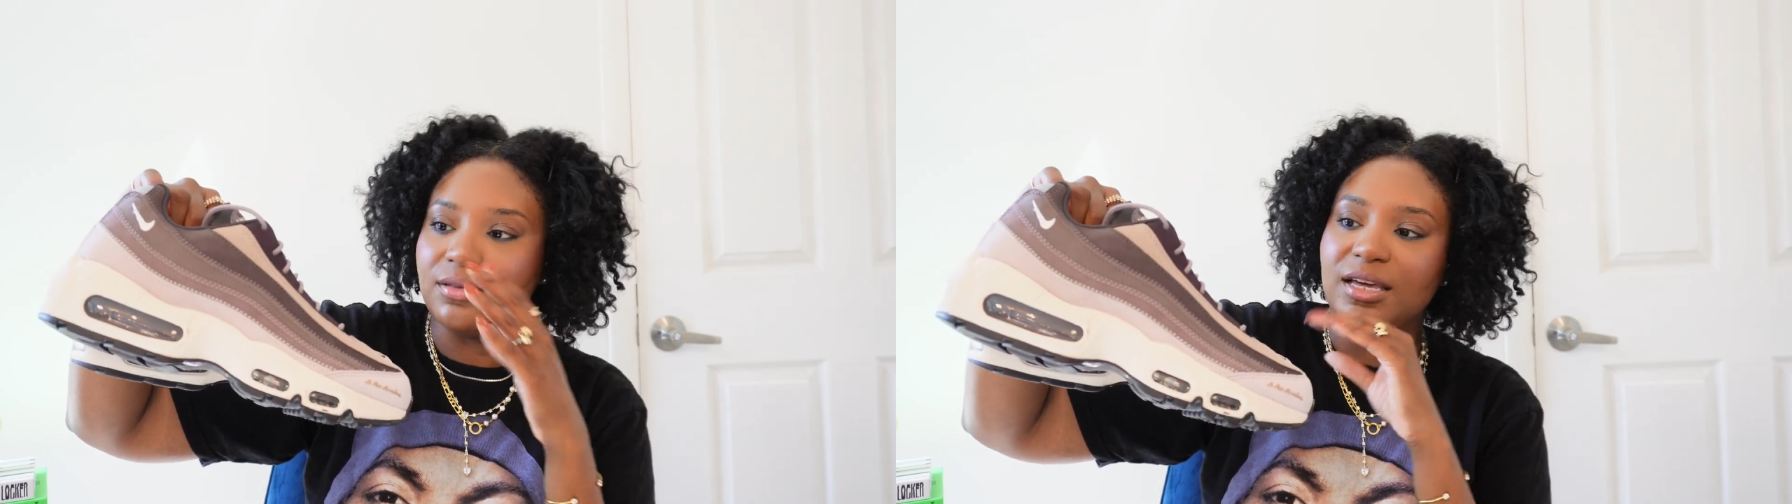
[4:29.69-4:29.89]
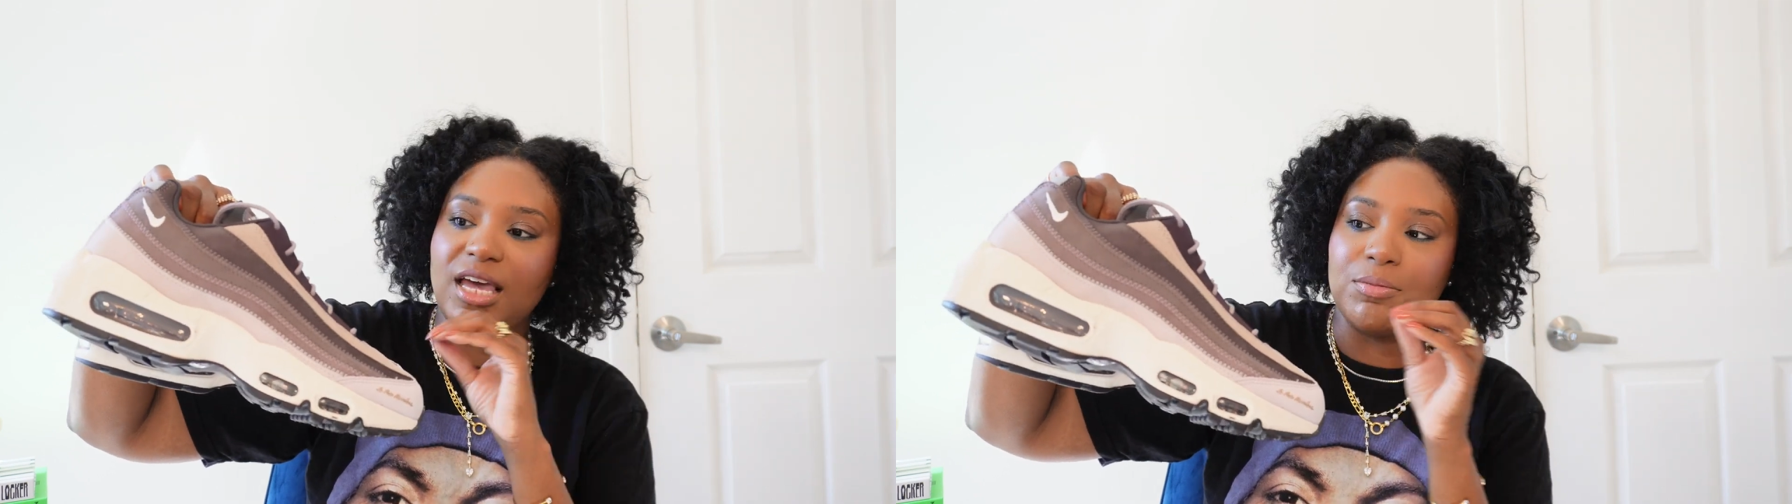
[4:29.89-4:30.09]

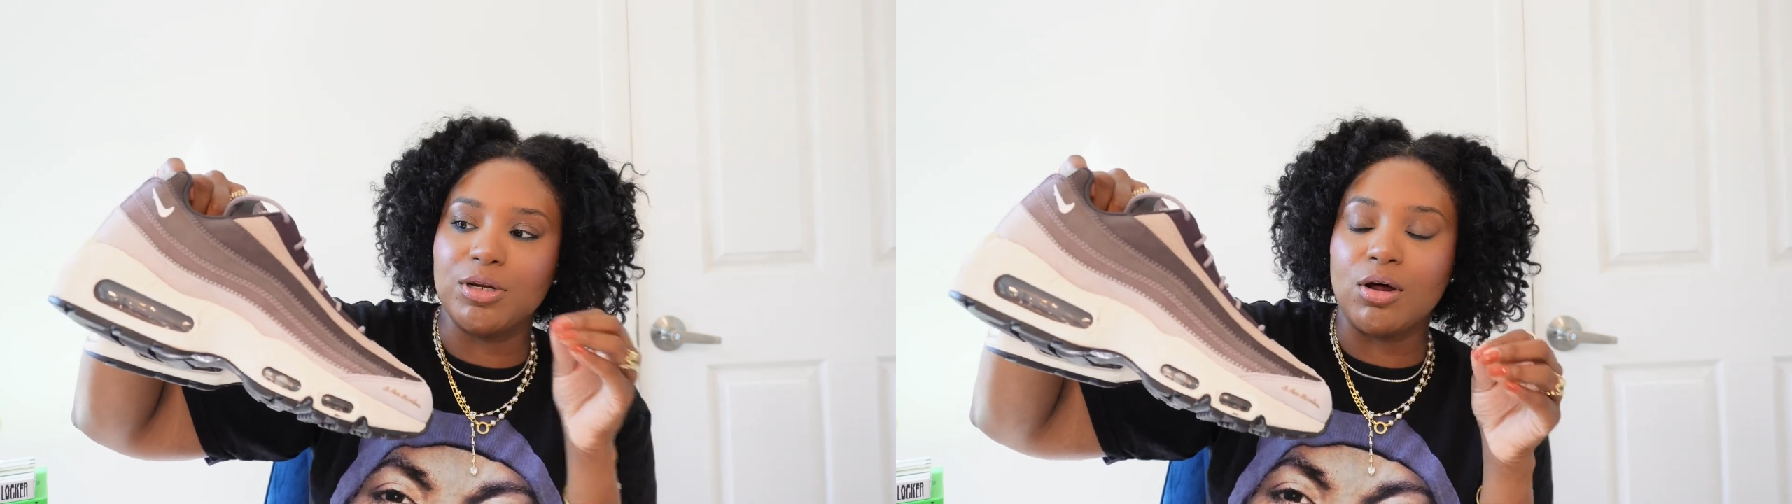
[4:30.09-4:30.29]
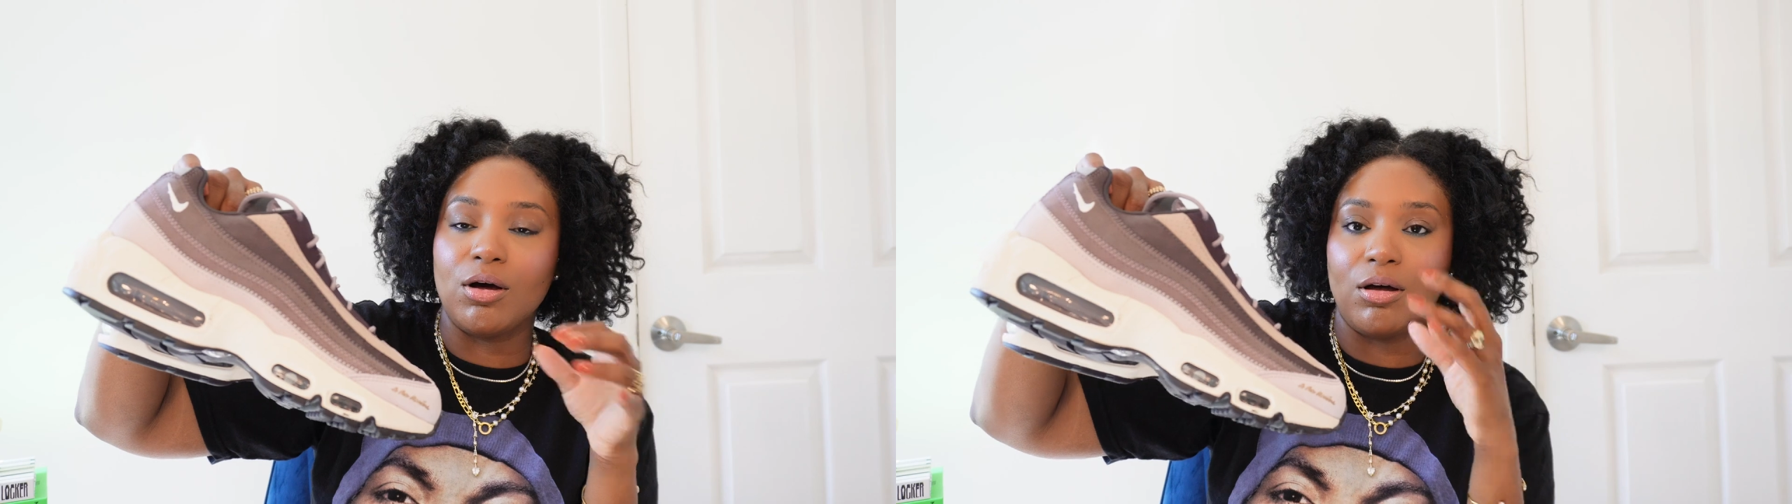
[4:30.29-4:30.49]
that came
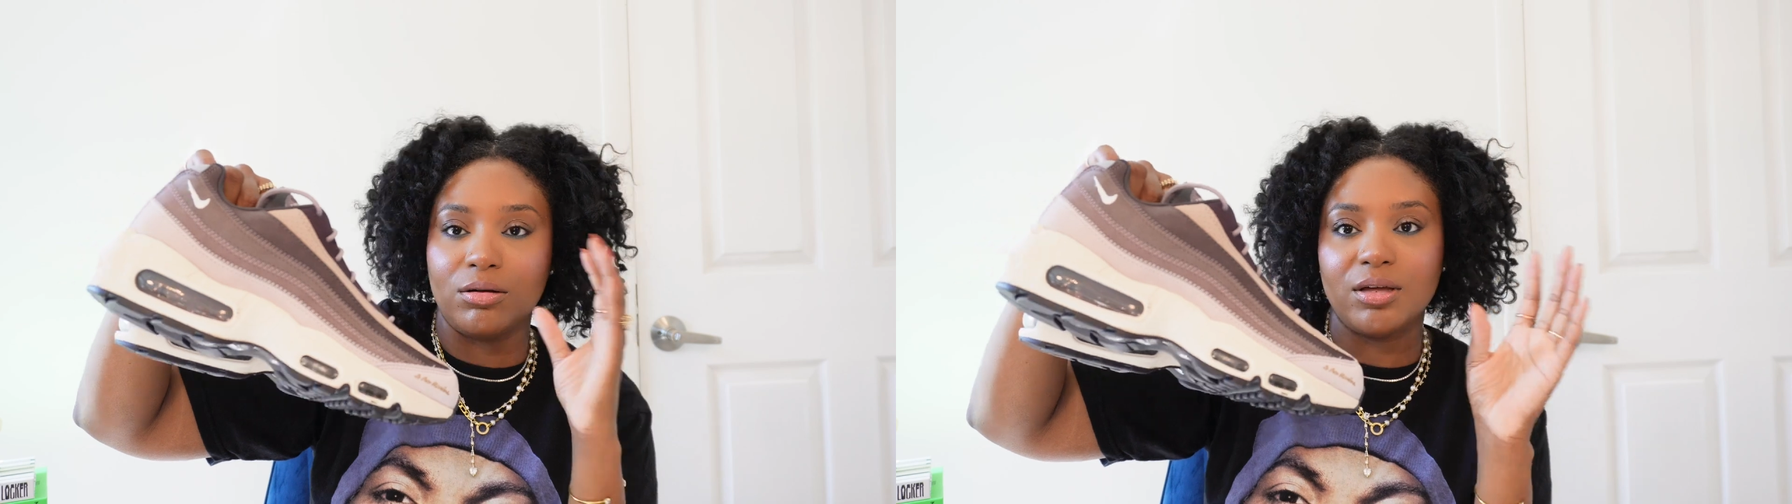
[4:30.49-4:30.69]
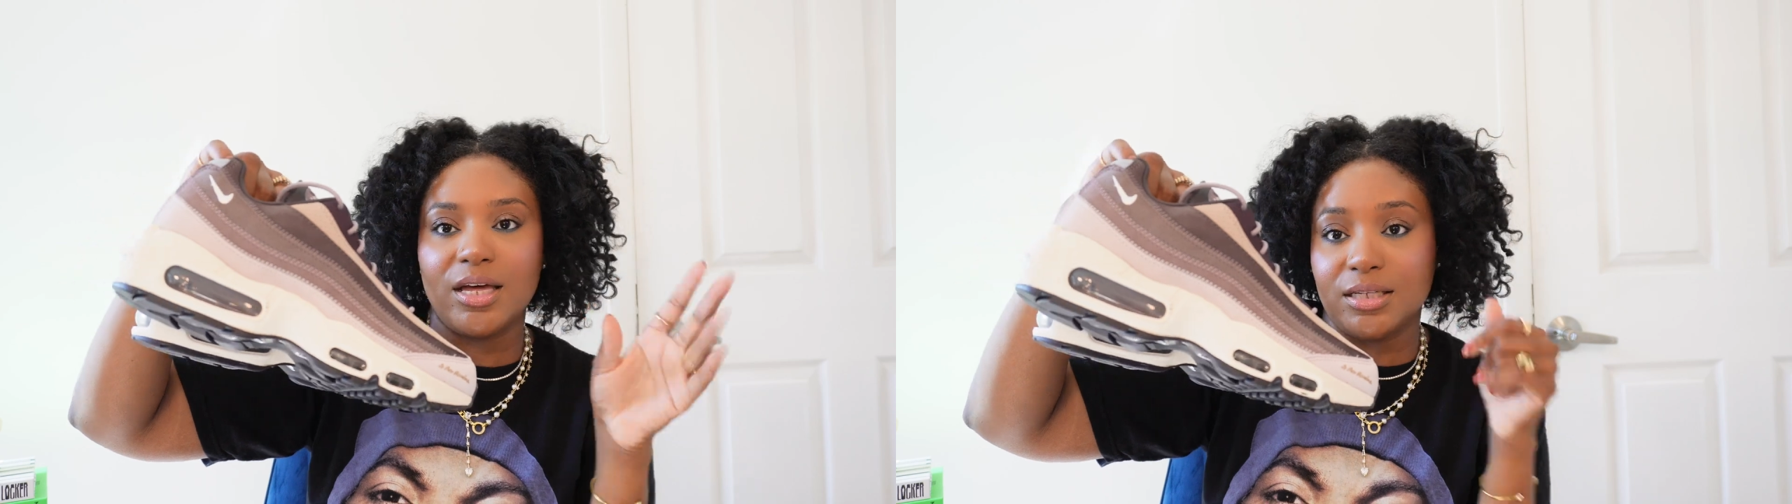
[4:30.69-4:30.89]

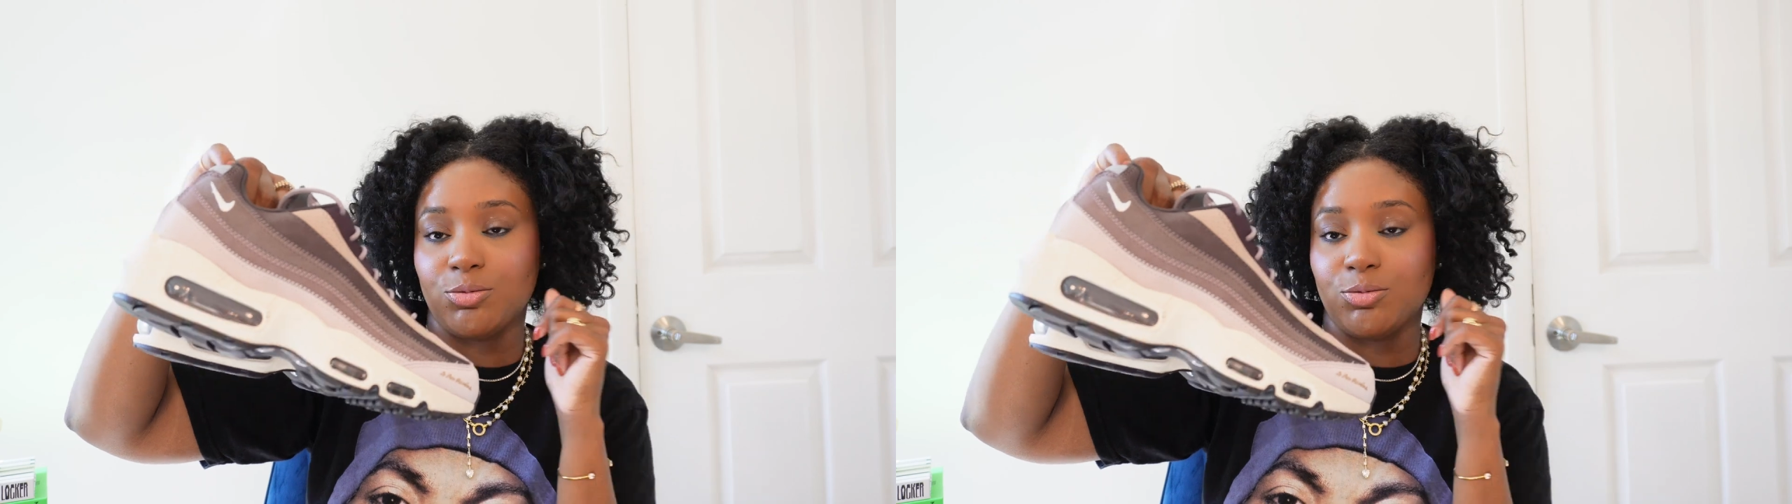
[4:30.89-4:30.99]
along as